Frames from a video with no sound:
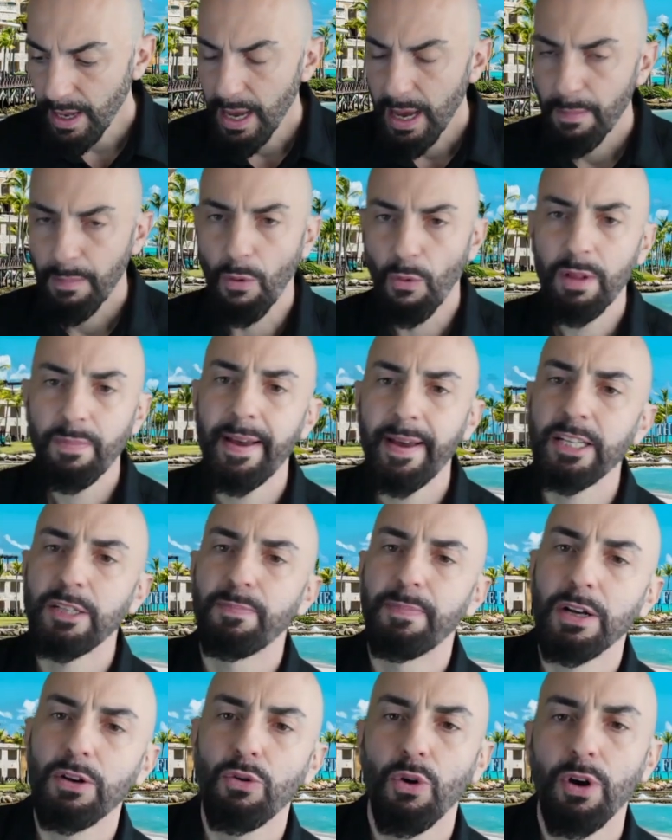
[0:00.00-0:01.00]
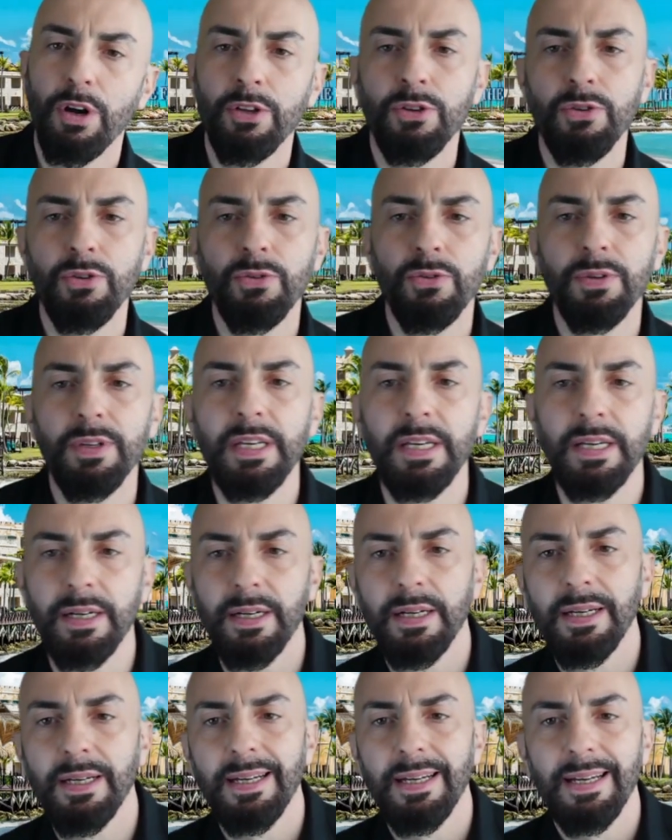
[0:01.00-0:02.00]
But what makes Bitcoin unique
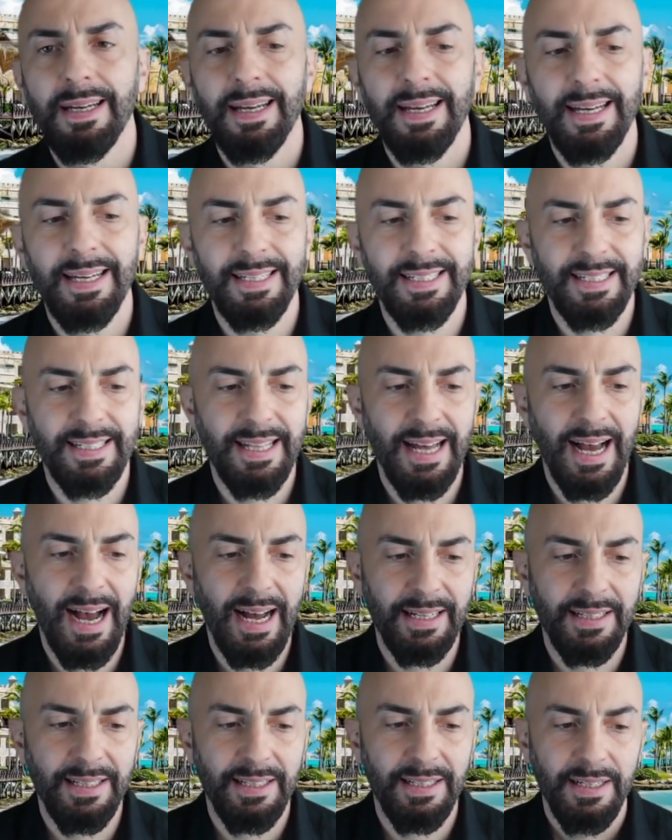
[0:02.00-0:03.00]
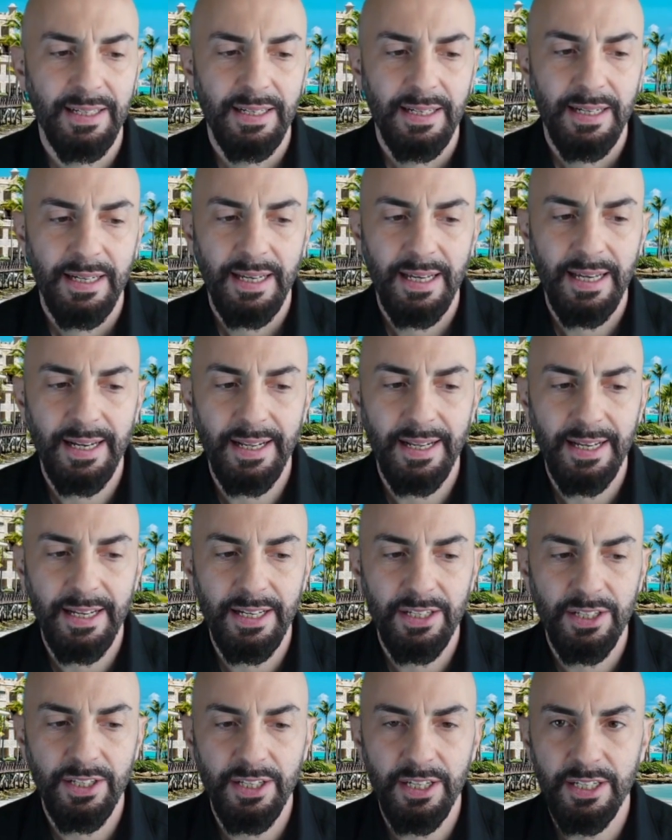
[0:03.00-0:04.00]
is that it
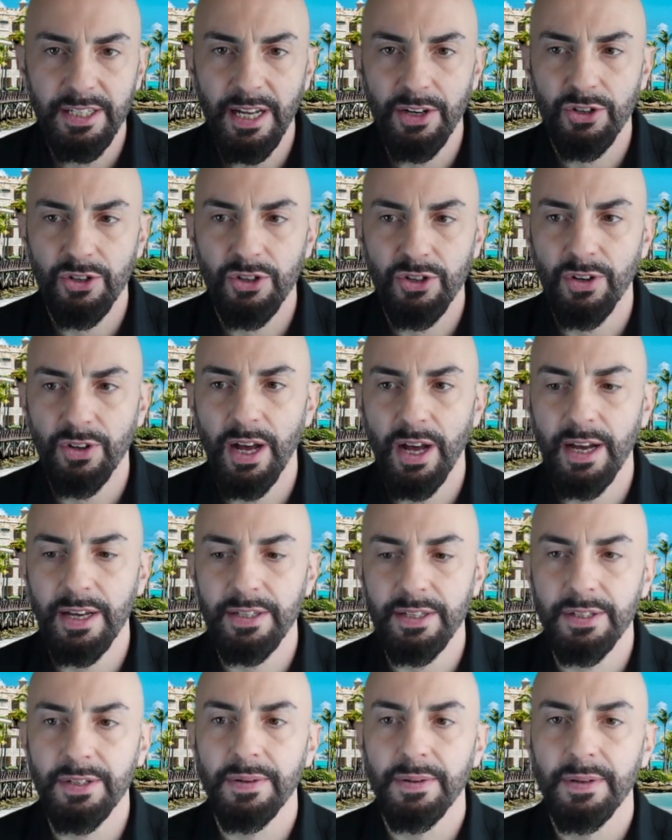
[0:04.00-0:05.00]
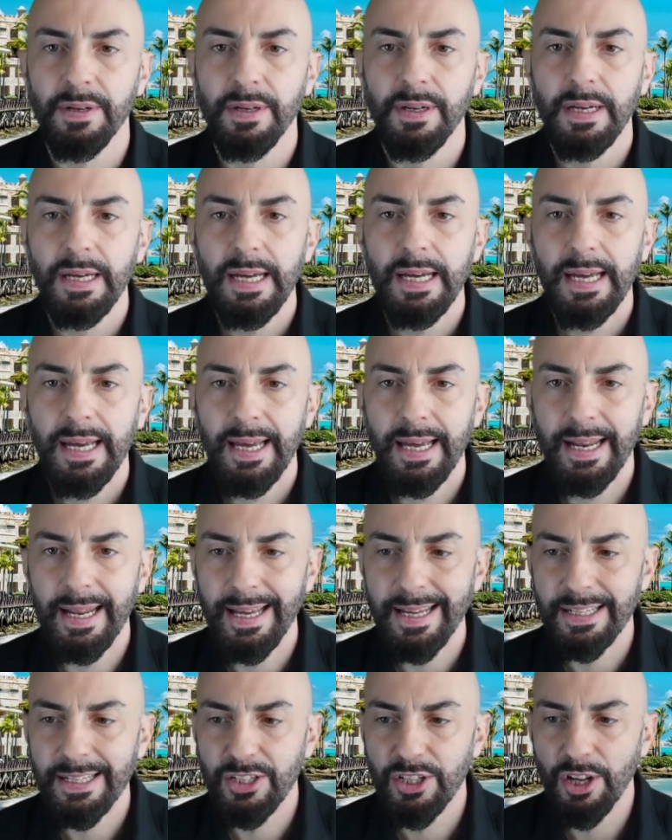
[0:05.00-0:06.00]
is decentralized. It
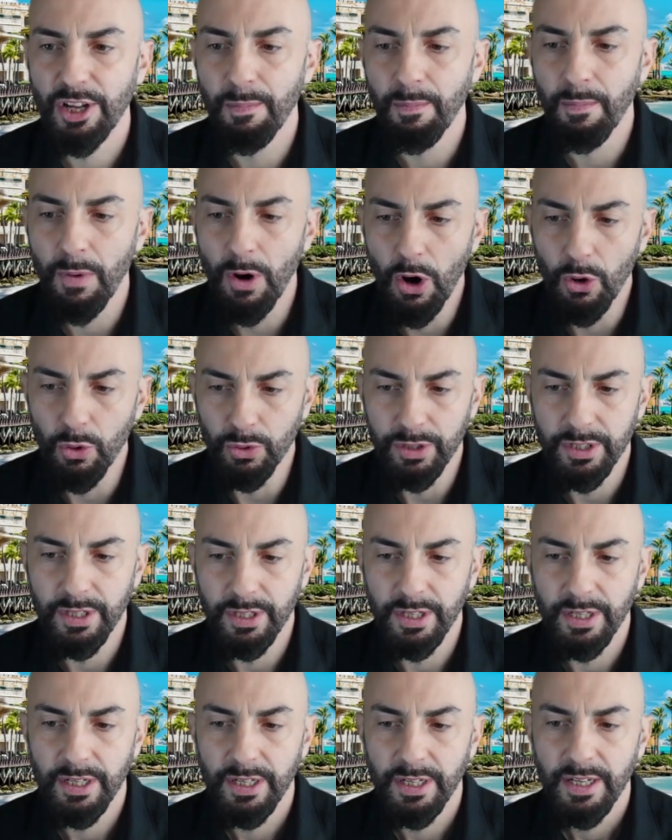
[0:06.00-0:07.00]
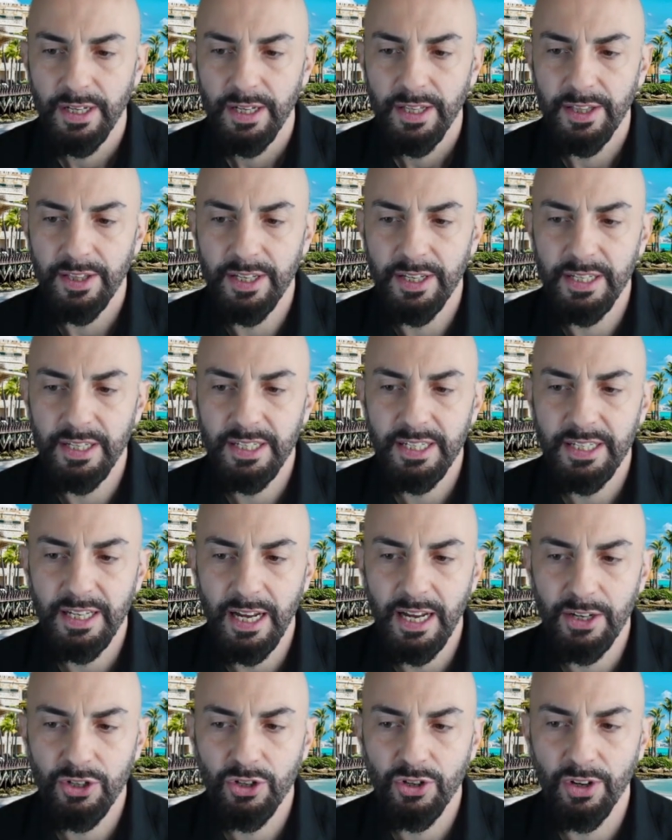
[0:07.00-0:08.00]
is the most
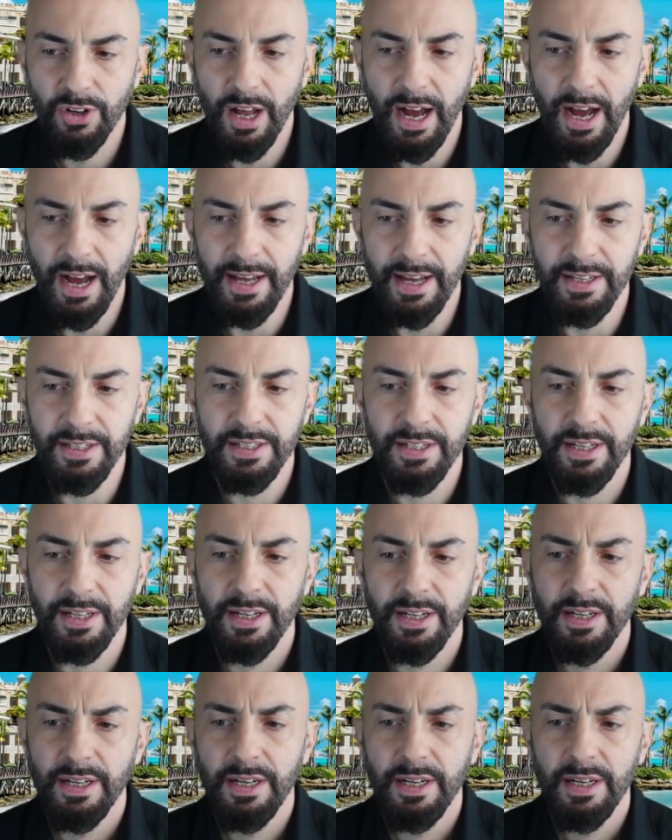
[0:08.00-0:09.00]
decentralized